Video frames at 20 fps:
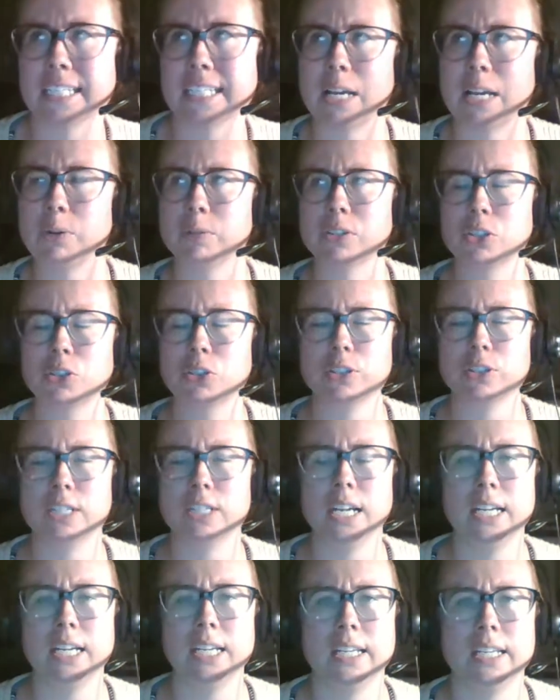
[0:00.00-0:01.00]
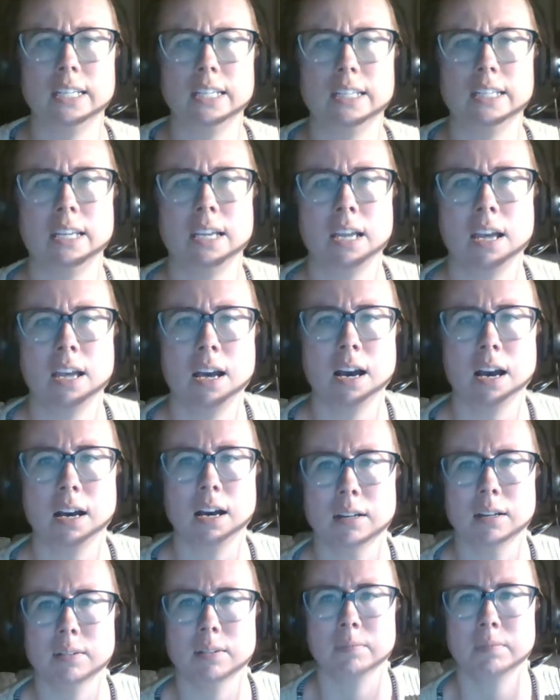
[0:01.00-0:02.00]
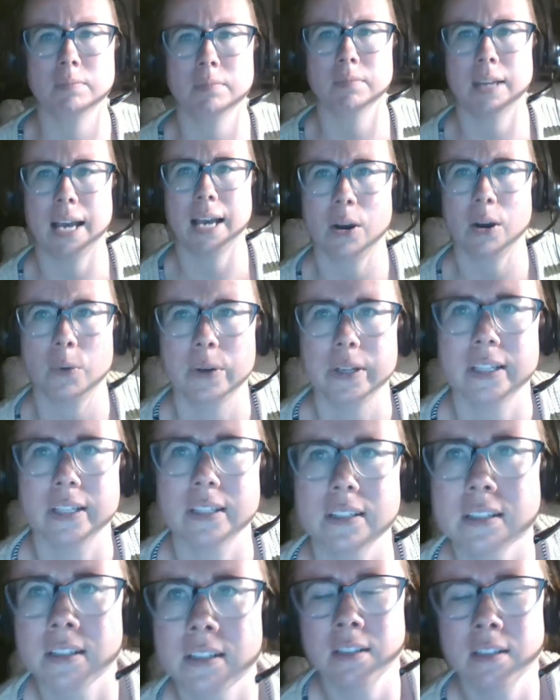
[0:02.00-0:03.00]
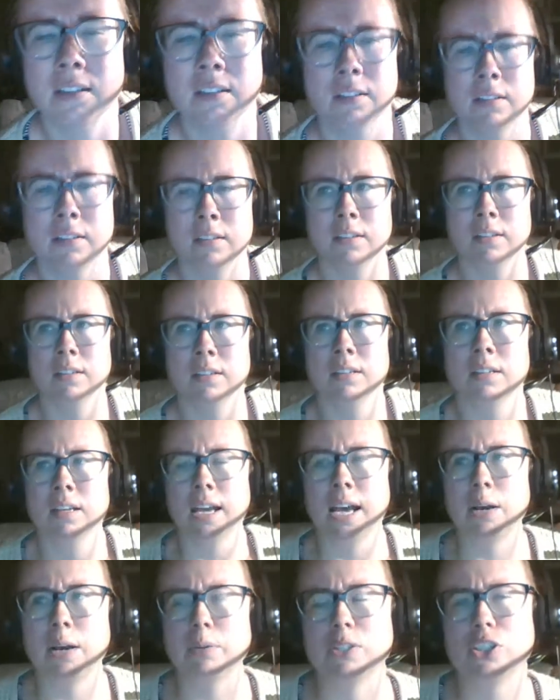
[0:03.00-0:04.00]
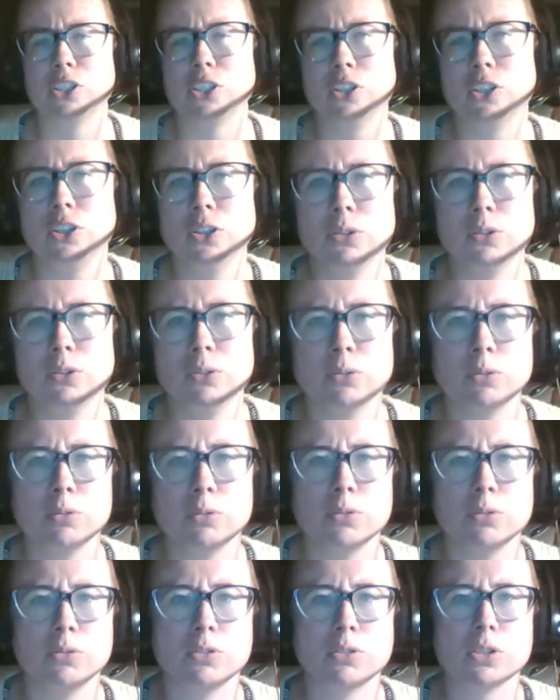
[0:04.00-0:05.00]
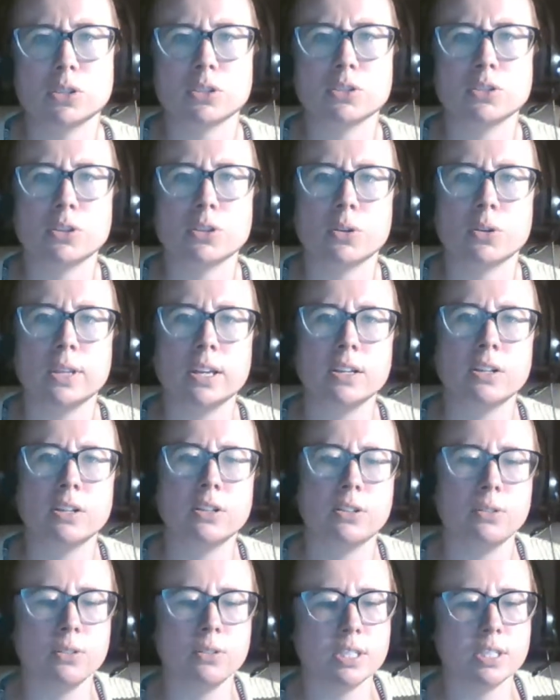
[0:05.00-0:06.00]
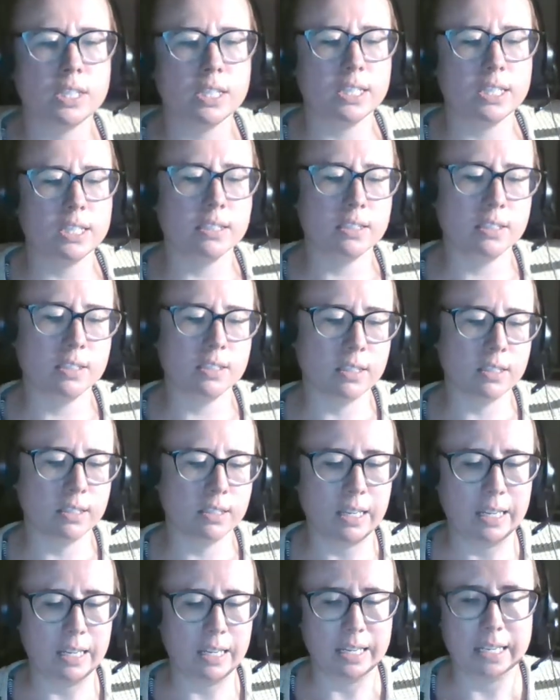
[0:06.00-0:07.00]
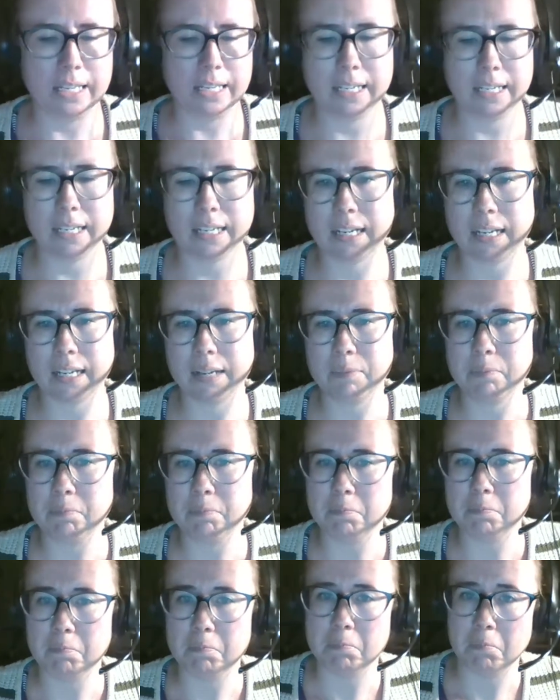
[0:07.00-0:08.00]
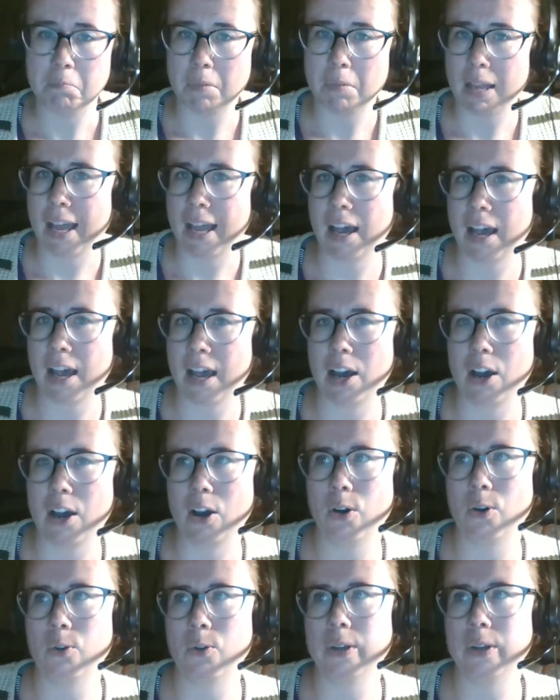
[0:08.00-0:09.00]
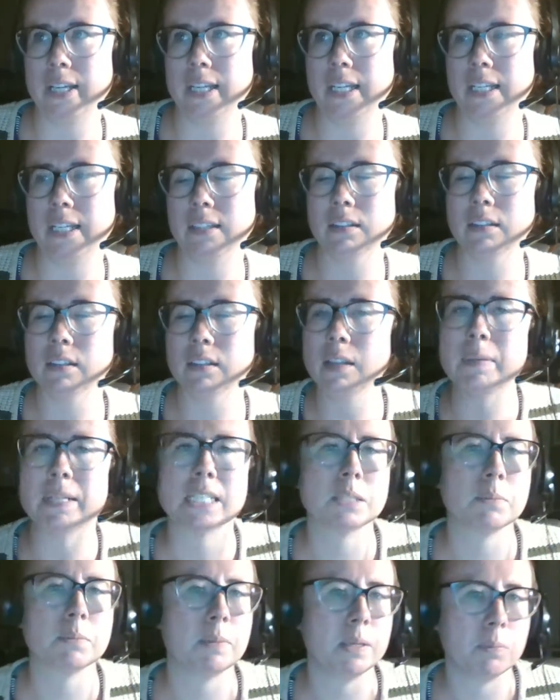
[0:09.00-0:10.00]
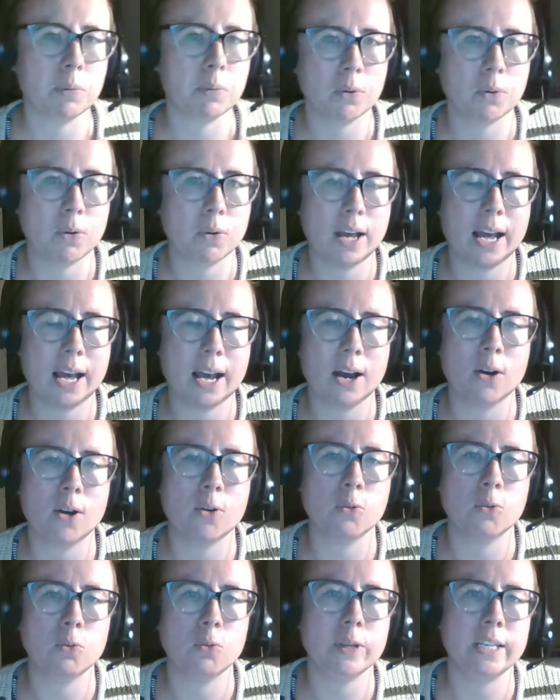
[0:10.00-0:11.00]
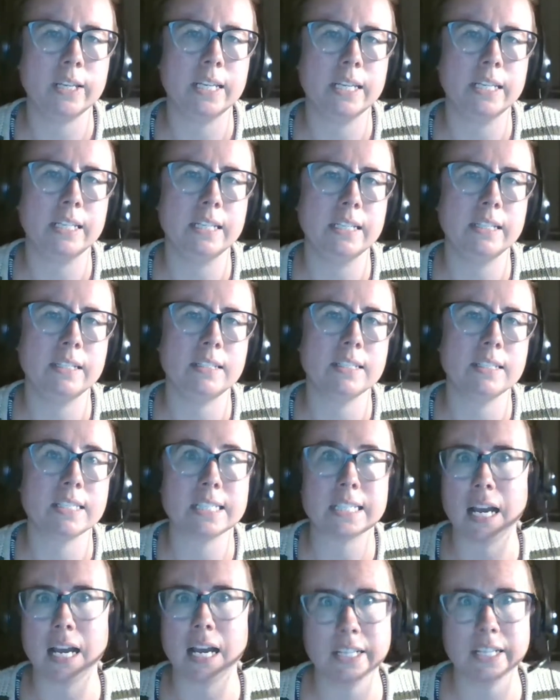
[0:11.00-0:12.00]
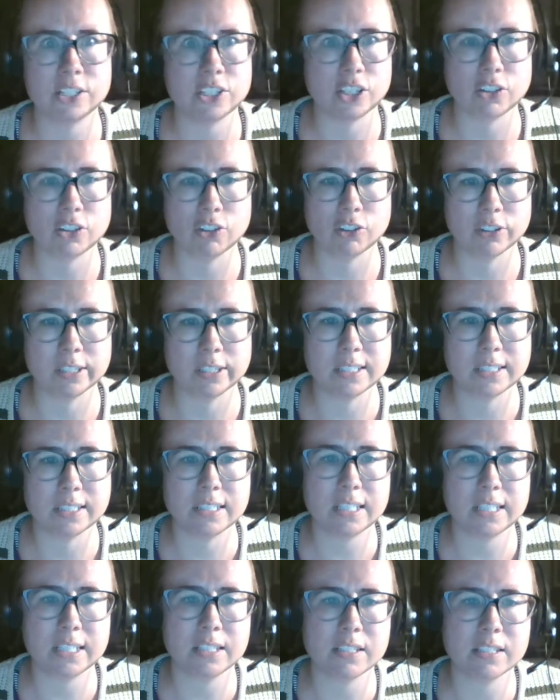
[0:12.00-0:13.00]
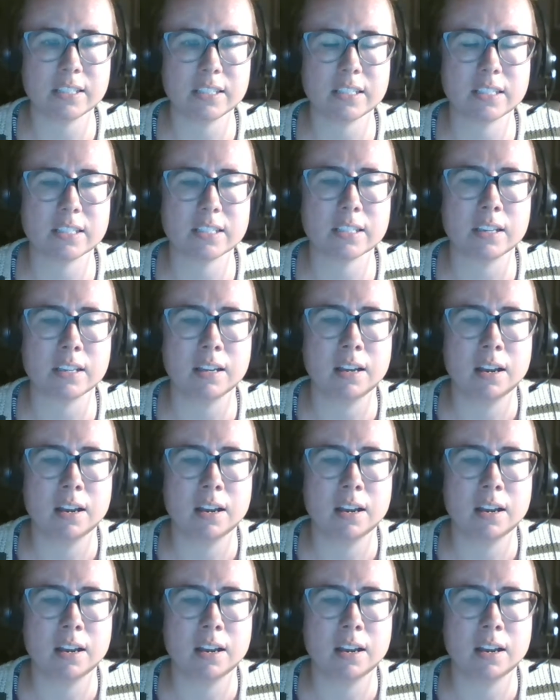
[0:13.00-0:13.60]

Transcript: how it's created, how it's used. So that includes things like how it limits people, how we decide gender exists.